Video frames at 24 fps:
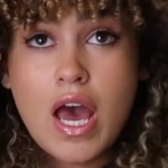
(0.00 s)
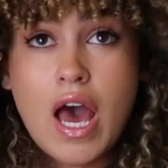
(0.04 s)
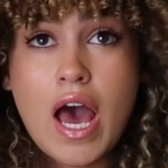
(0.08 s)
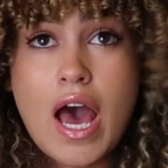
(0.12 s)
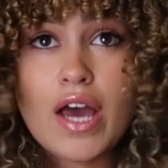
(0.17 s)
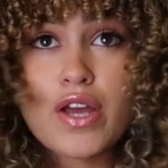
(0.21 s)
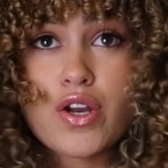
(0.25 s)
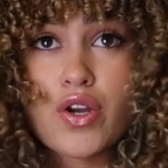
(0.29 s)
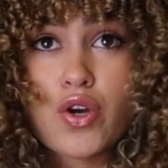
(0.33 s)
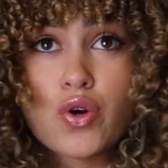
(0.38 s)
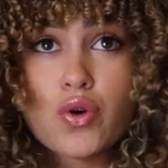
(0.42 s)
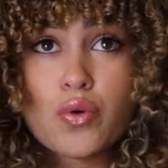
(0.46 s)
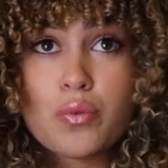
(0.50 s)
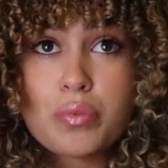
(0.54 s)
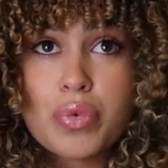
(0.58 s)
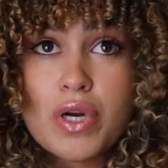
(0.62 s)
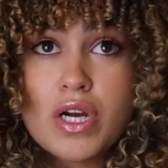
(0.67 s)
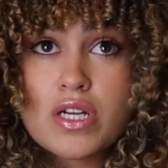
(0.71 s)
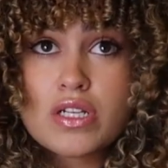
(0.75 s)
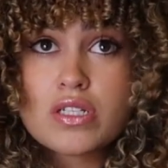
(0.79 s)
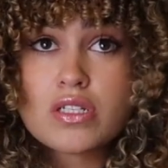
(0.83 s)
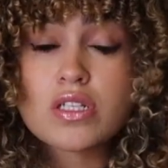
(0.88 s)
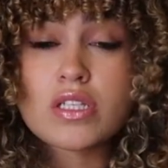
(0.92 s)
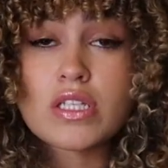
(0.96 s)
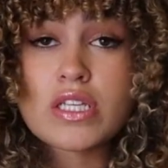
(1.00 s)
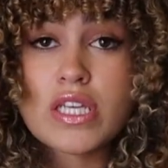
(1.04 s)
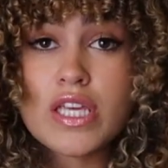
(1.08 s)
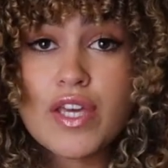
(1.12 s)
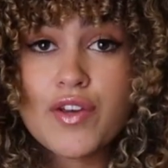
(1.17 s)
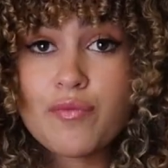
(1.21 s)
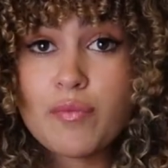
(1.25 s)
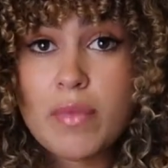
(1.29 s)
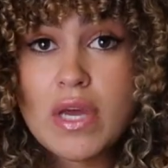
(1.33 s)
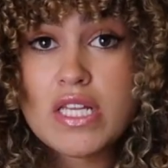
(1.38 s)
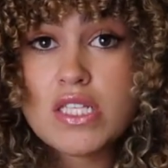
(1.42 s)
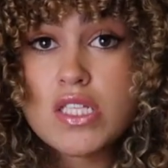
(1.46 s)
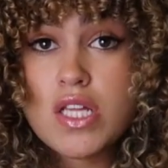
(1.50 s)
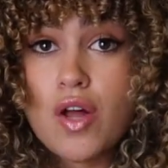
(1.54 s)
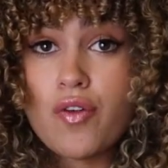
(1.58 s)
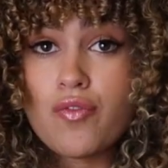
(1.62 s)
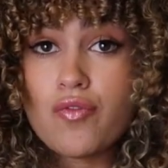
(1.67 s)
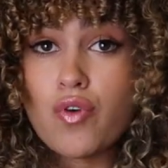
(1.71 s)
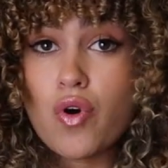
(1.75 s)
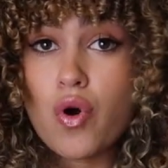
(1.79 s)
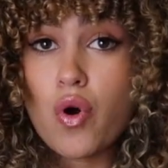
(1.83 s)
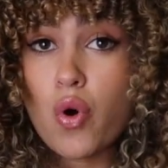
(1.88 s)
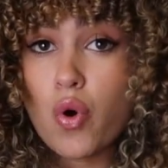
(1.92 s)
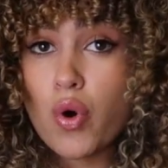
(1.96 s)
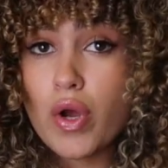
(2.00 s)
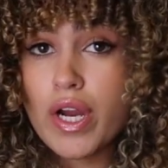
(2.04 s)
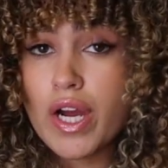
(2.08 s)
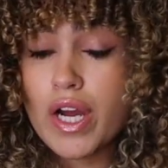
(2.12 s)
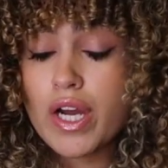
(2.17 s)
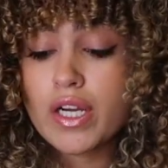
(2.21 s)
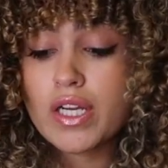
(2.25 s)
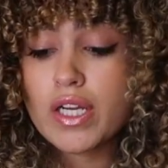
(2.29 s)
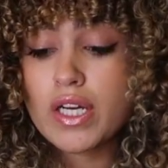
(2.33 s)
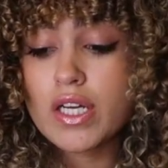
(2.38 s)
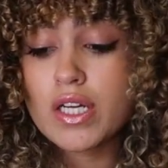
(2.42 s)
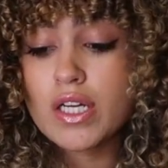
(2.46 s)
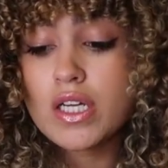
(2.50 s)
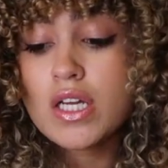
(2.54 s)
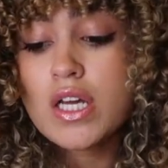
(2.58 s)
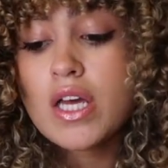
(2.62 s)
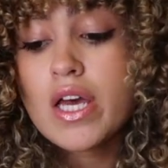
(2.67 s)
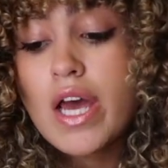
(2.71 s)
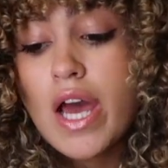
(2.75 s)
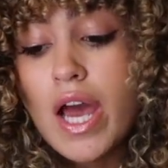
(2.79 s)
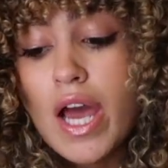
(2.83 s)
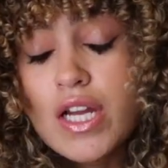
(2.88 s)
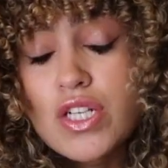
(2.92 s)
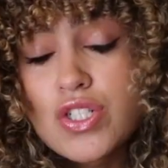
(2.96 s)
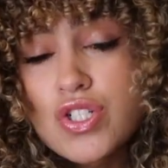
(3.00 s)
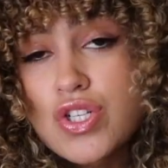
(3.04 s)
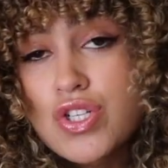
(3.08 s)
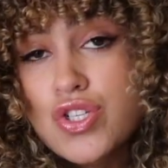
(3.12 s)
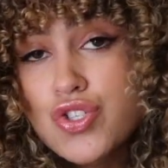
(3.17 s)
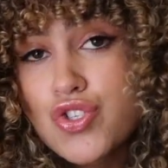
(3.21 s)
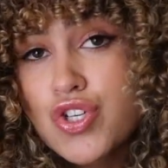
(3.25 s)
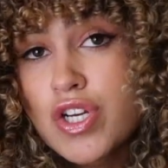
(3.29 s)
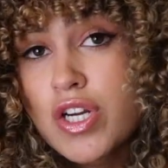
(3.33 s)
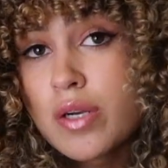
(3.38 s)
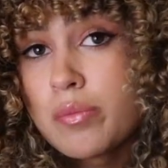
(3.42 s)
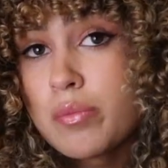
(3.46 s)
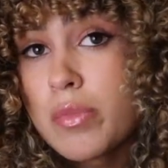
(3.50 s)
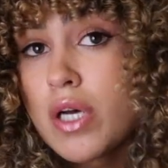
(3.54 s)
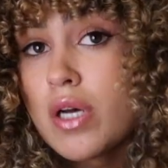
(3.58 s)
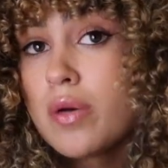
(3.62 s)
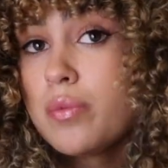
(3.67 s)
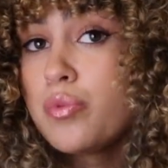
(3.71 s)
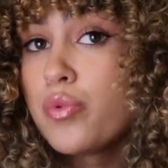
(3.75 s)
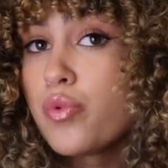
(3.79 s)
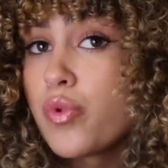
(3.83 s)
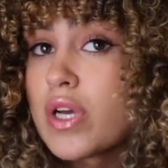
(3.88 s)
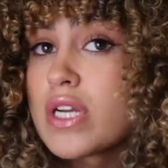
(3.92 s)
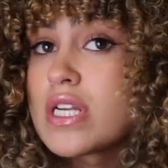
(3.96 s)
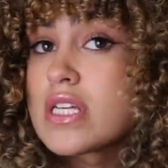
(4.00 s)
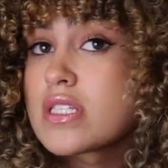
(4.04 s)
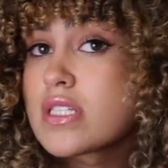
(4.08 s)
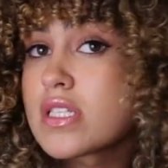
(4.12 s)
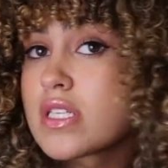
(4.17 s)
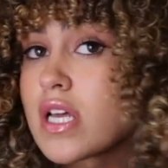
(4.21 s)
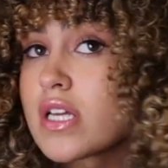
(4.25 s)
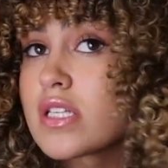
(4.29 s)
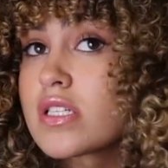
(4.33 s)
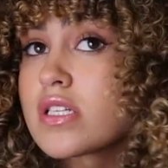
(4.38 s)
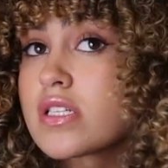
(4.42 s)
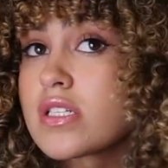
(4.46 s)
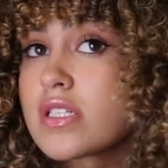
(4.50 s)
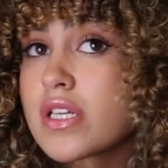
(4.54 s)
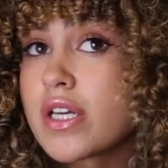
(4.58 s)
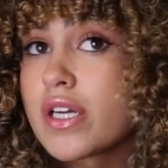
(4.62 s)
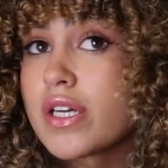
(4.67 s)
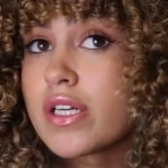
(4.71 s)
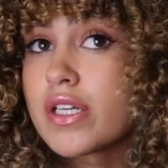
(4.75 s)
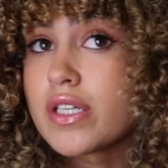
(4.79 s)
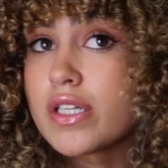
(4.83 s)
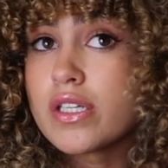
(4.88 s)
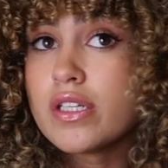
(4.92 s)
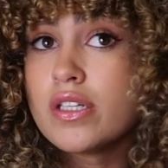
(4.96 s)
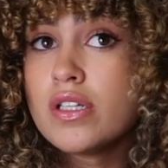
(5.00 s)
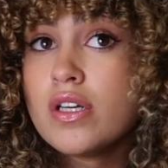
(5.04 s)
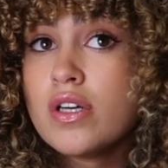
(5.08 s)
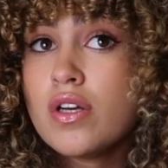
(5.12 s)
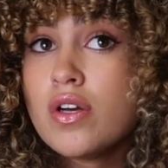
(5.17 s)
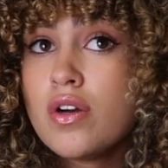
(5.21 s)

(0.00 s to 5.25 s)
I don't personally give myself a whole haircut. I just trim up when it's necessary.